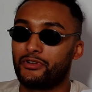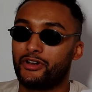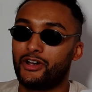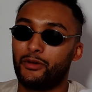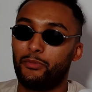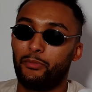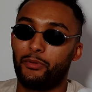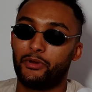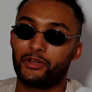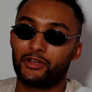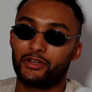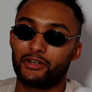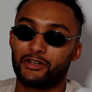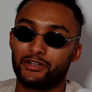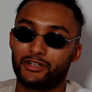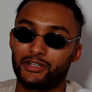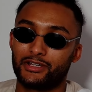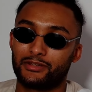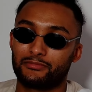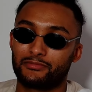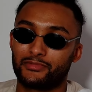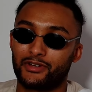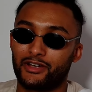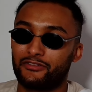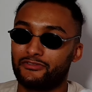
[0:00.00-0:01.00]
Uppercut
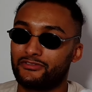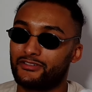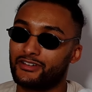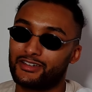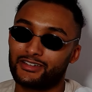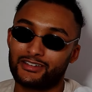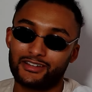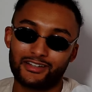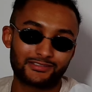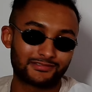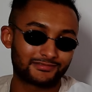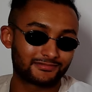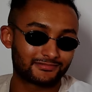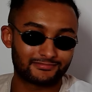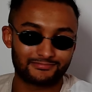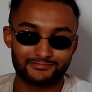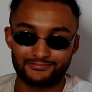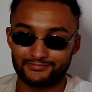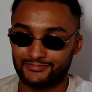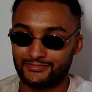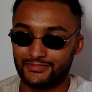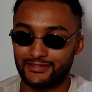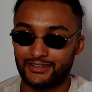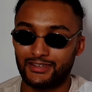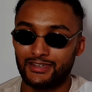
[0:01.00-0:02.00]
him. I've
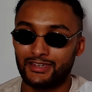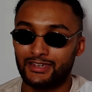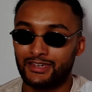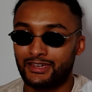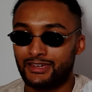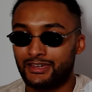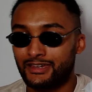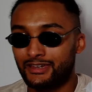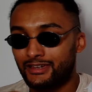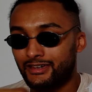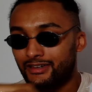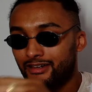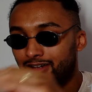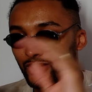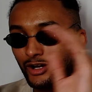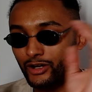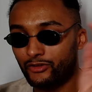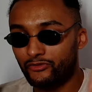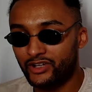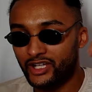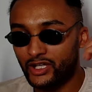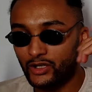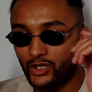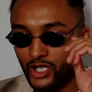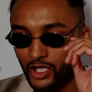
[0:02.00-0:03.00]
got a
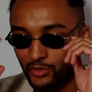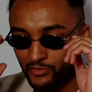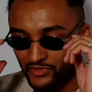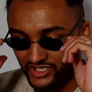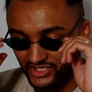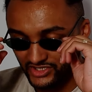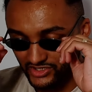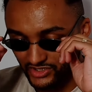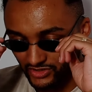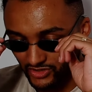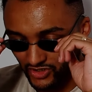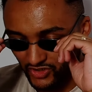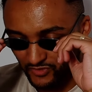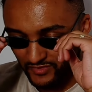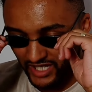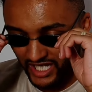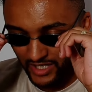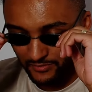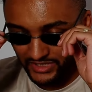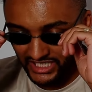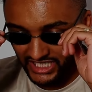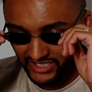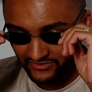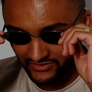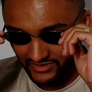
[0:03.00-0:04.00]
video coming soon,
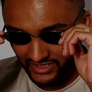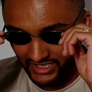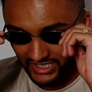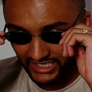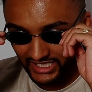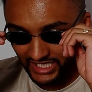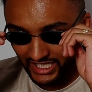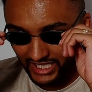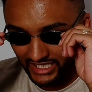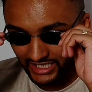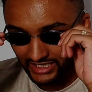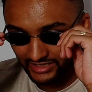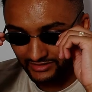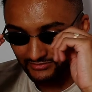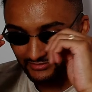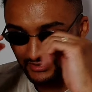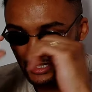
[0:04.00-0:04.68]
maybe even today.